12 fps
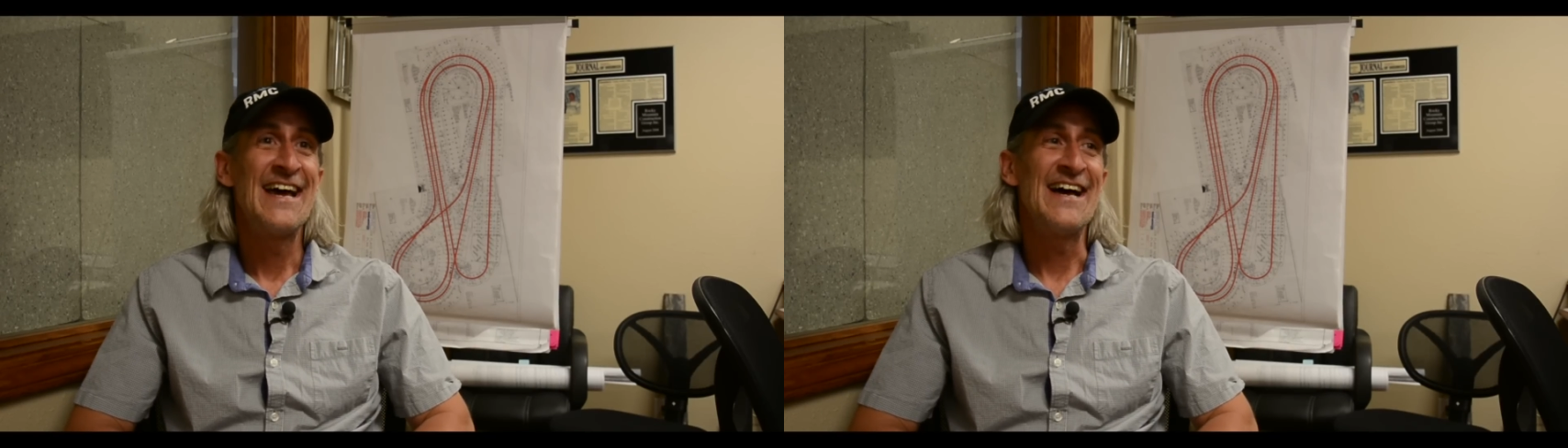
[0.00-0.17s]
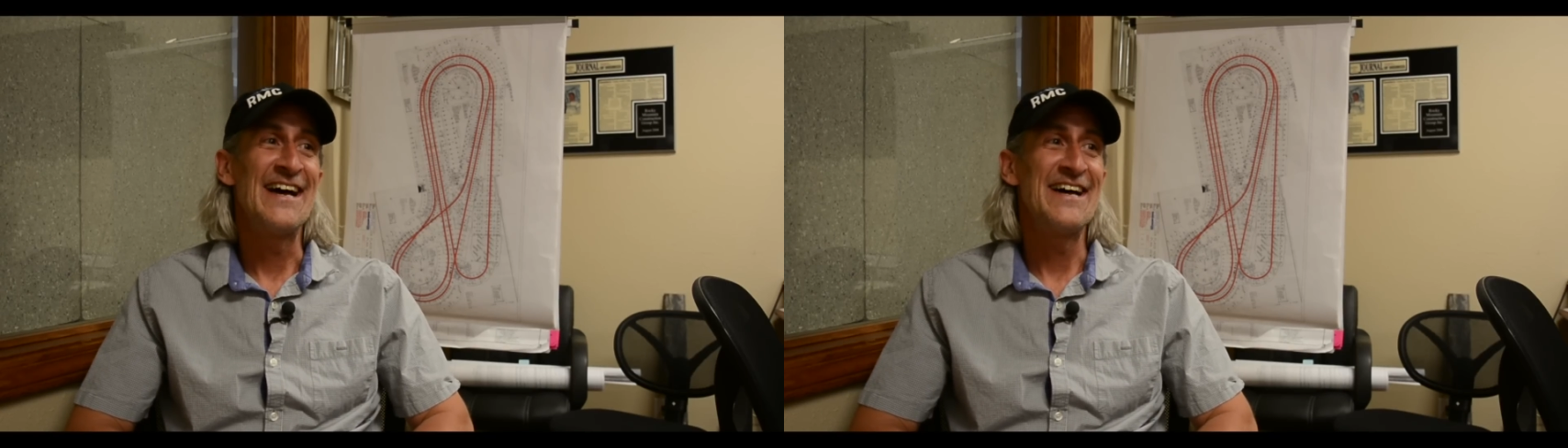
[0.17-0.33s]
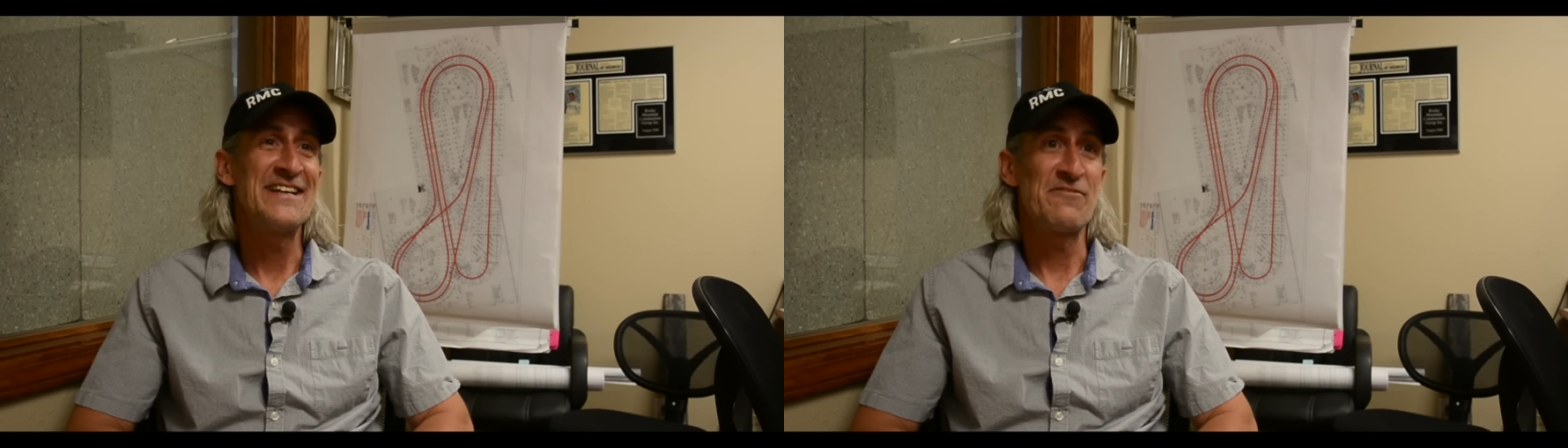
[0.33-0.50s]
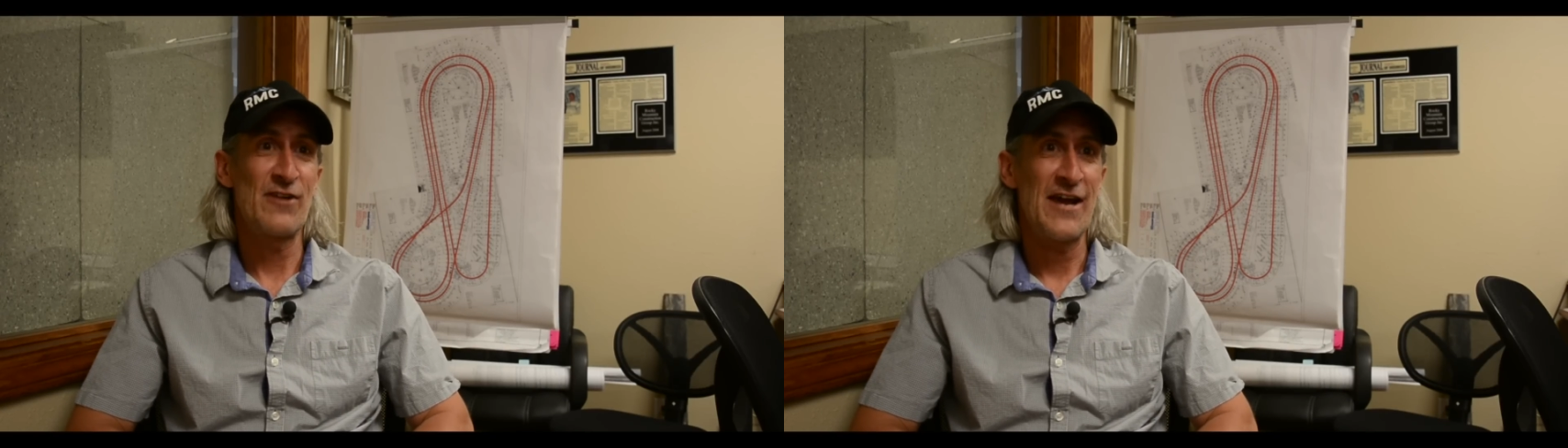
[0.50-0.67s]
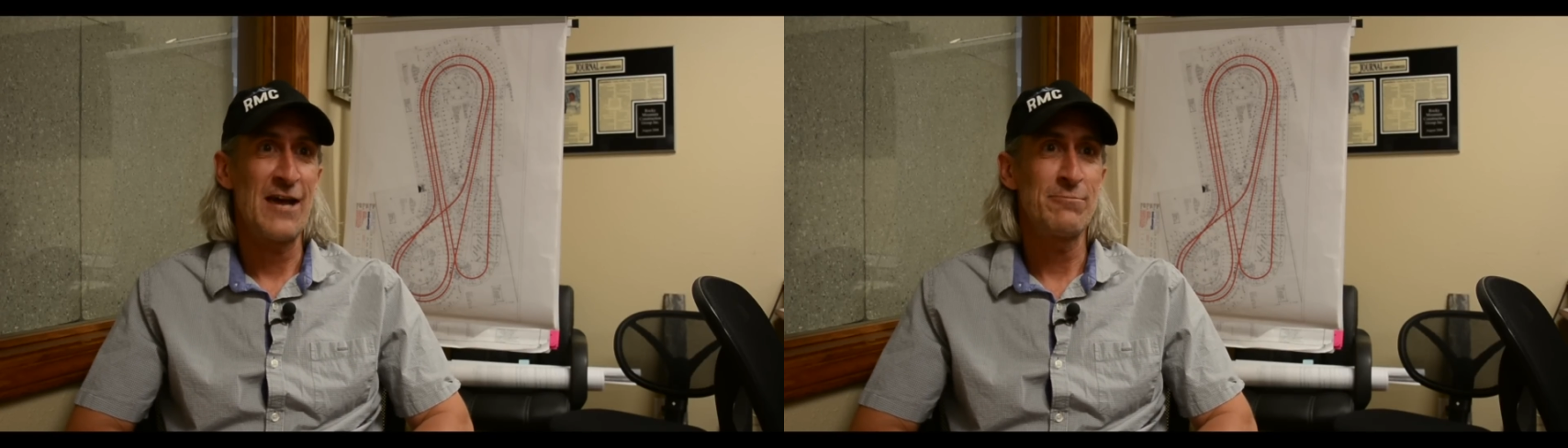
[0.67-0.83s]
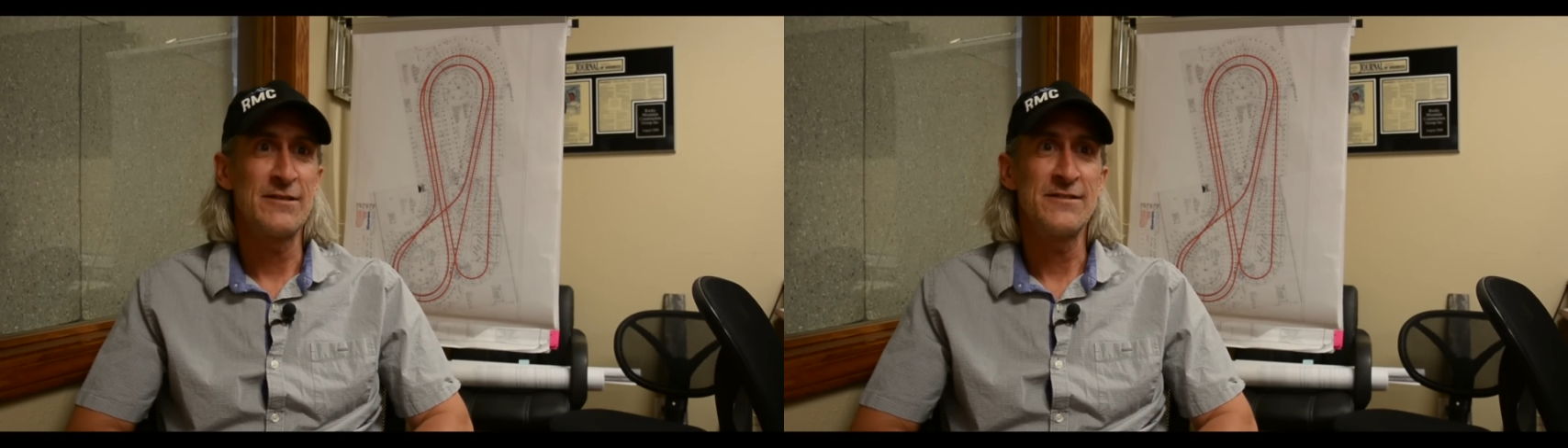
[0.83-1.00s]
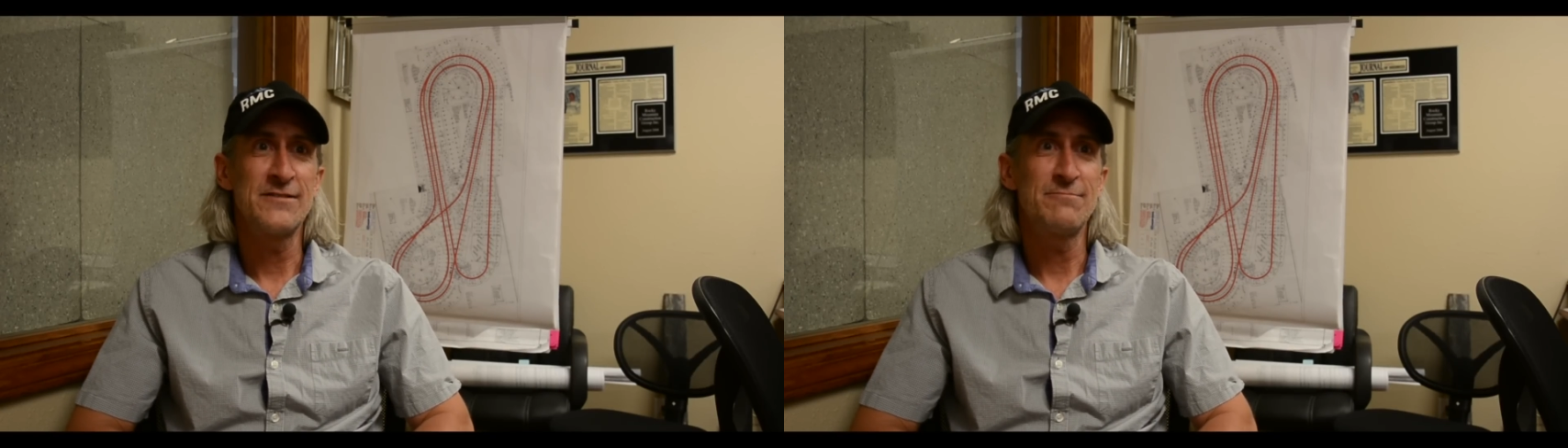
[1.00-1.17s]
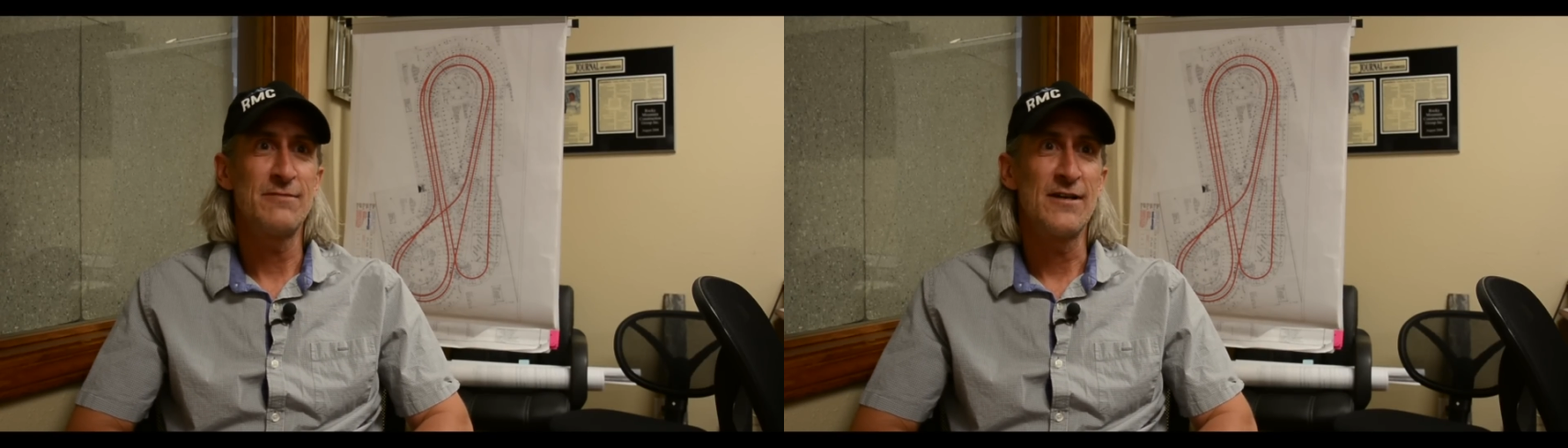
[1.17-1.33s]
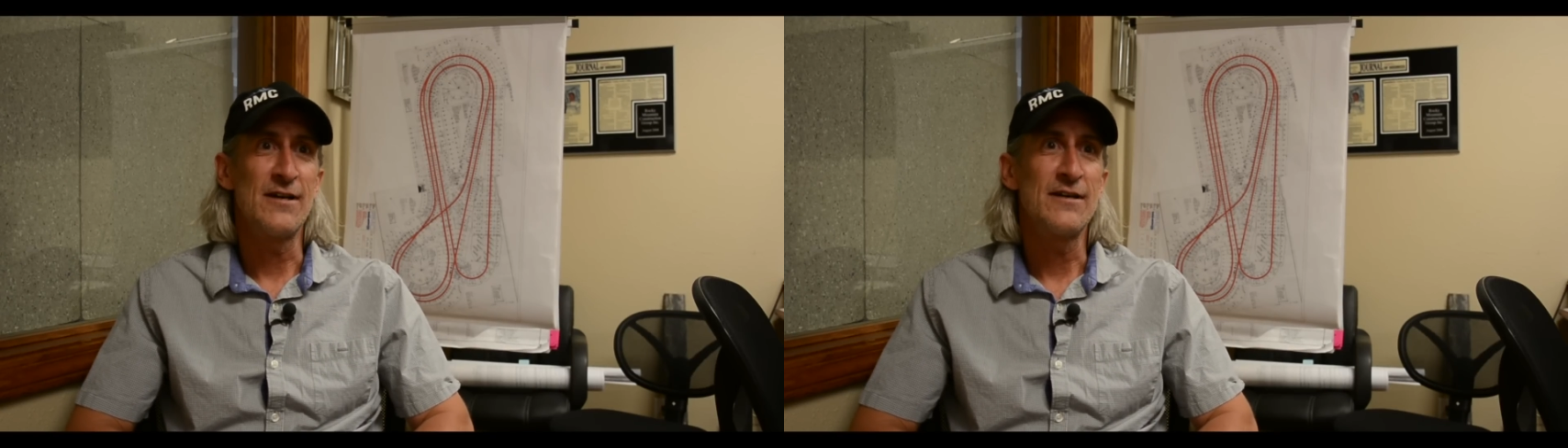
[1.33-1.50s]
Uh, never happened,
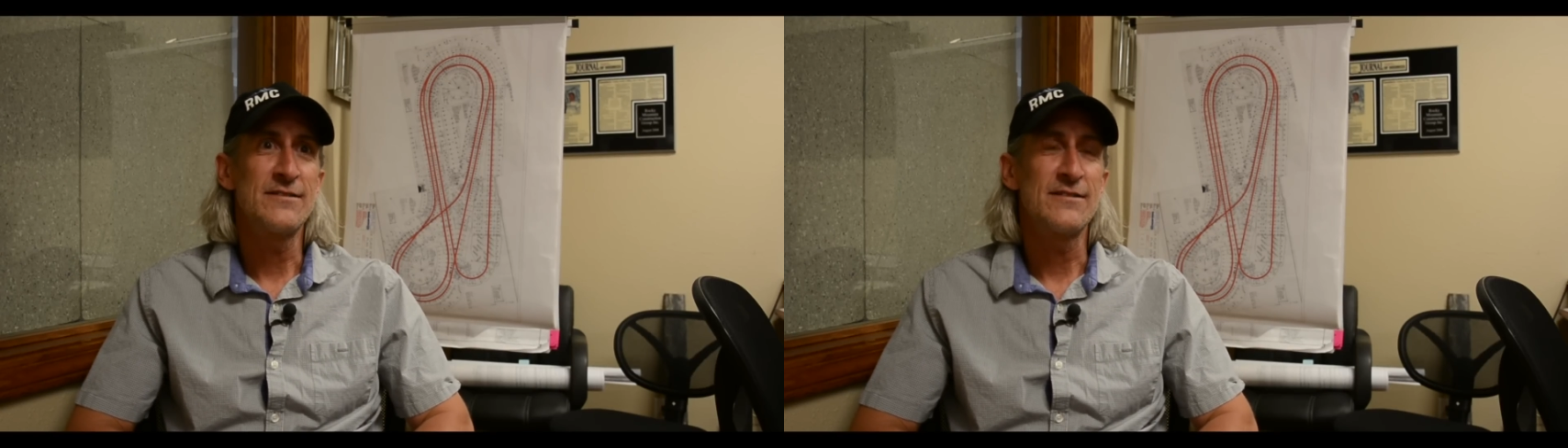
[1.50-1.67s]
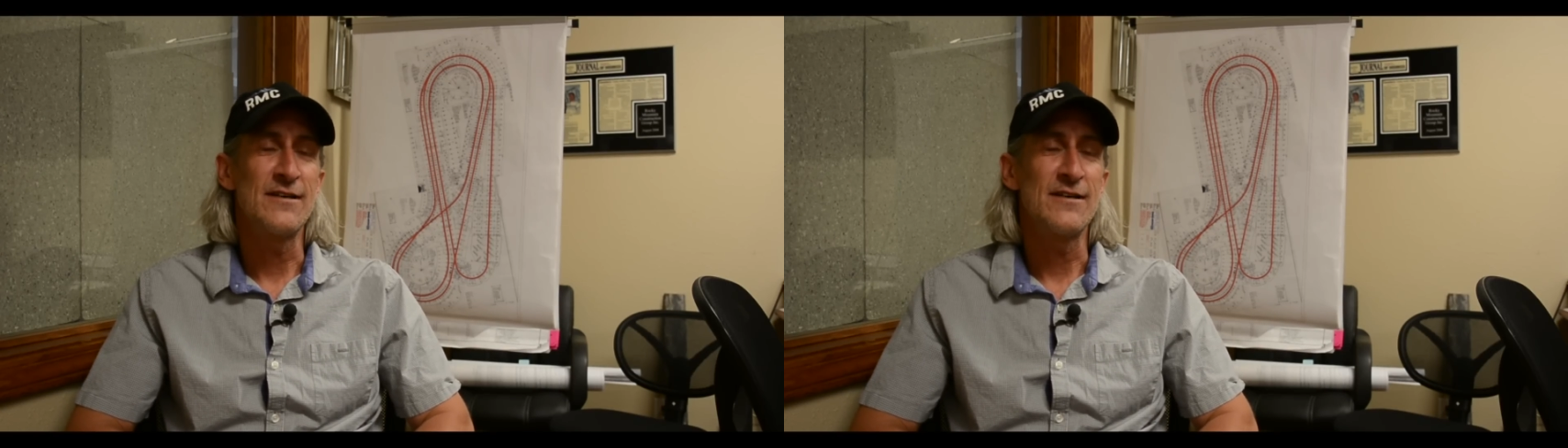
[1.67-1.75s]
but